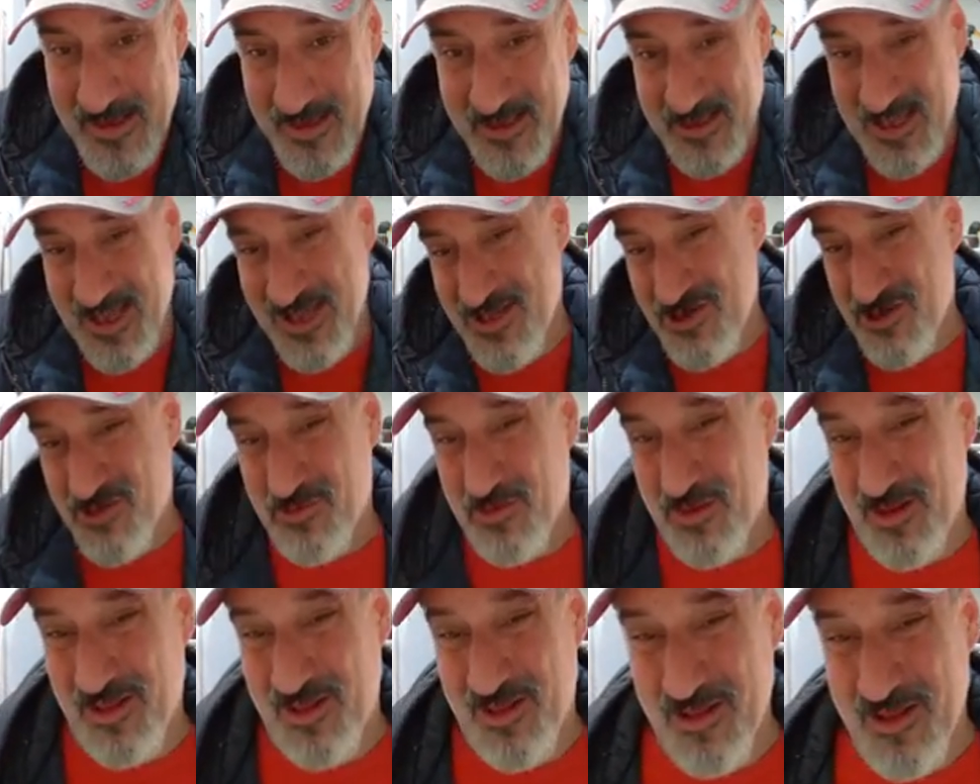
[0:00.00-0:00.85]
Can you
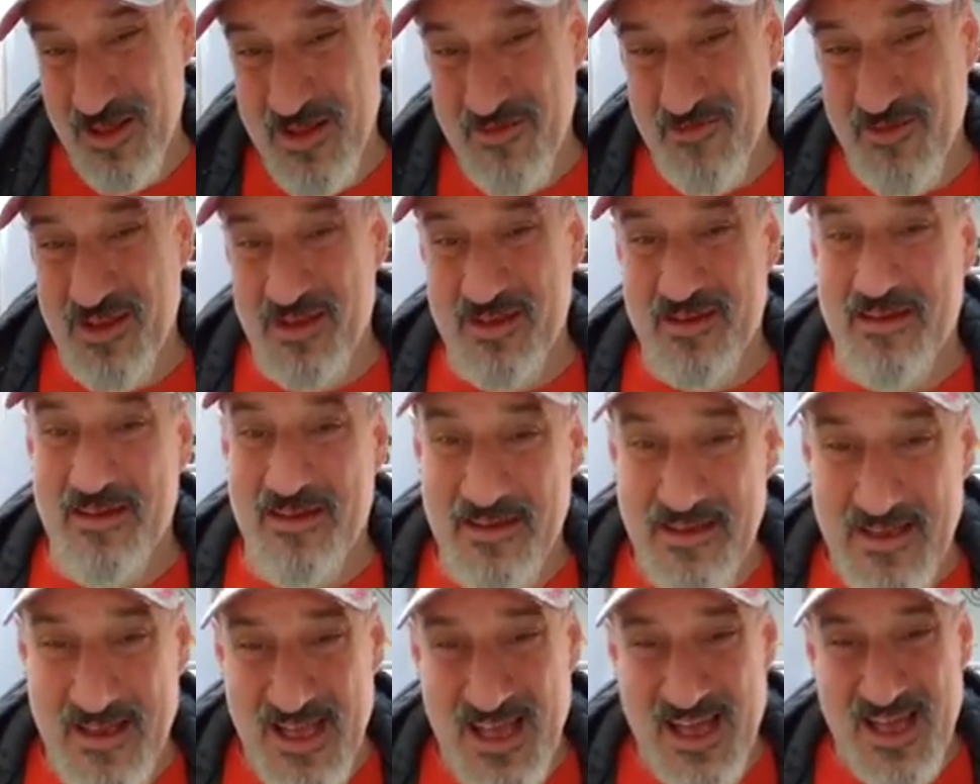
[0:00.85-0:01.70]
believe it?
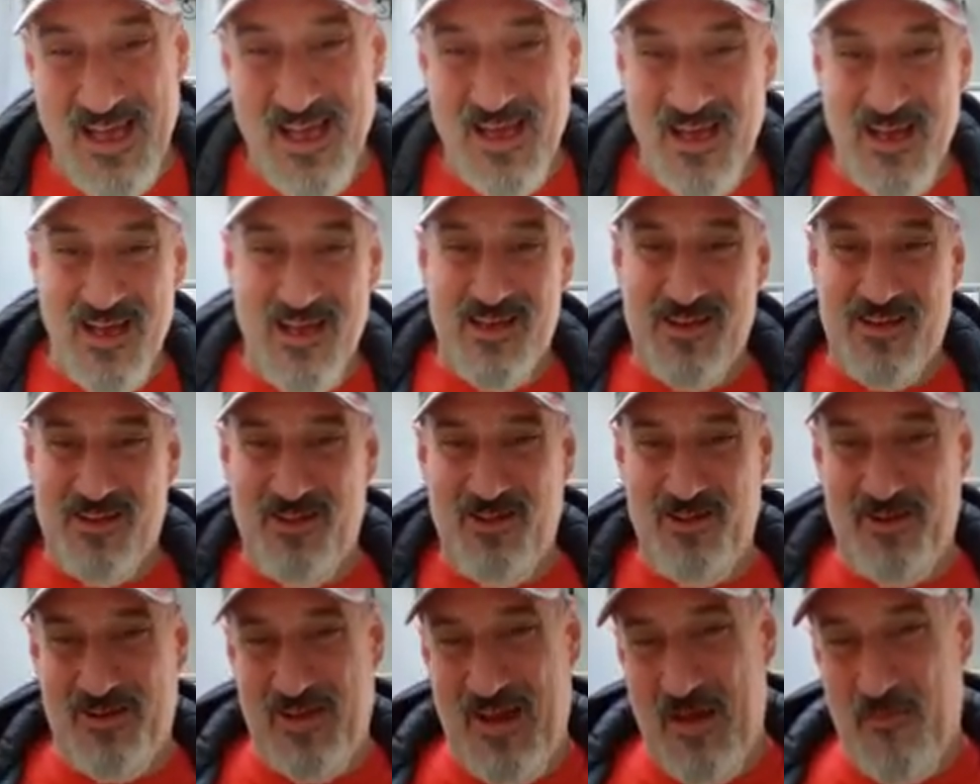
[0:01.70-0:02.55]

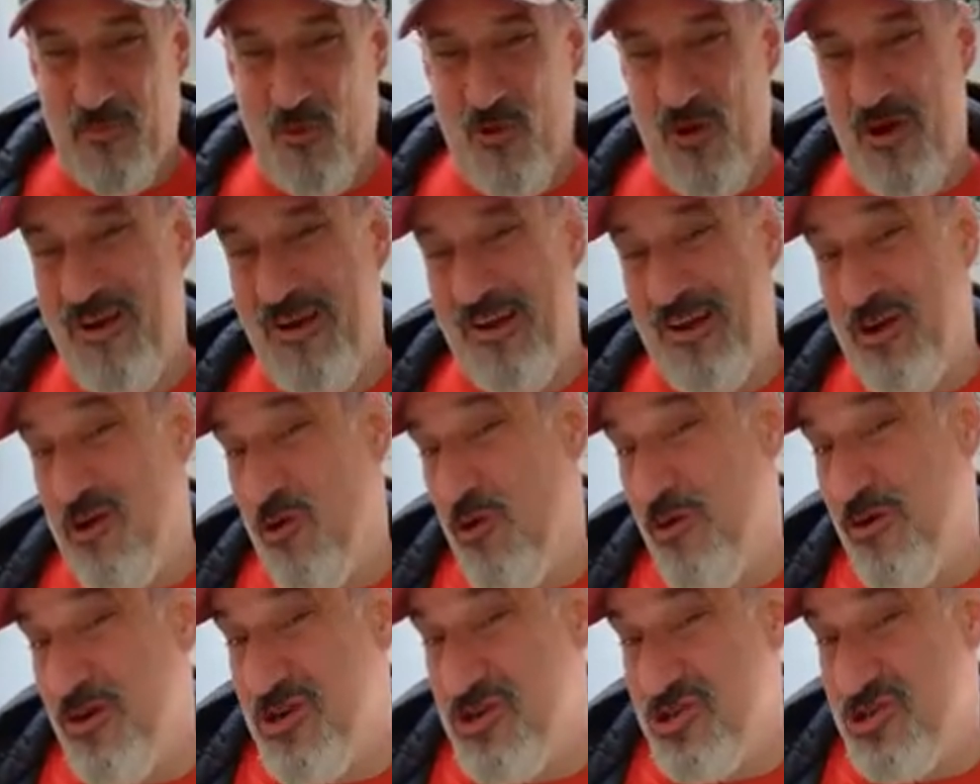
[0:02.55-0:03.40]
Look, I'm wearing an
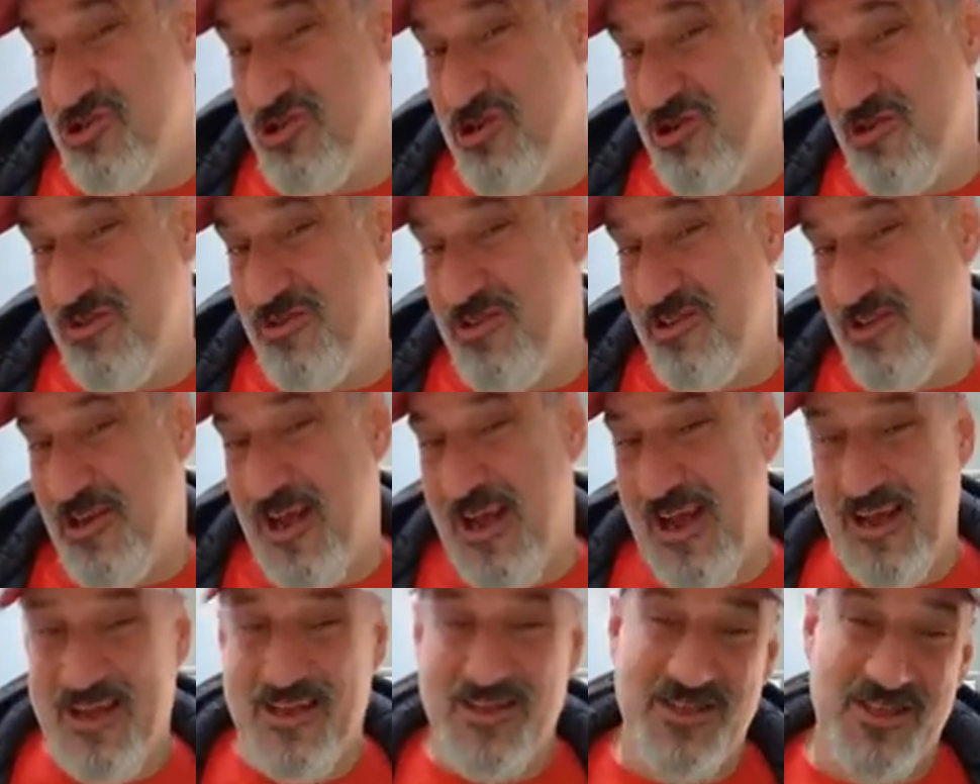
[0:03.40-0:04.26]
orange shirt today.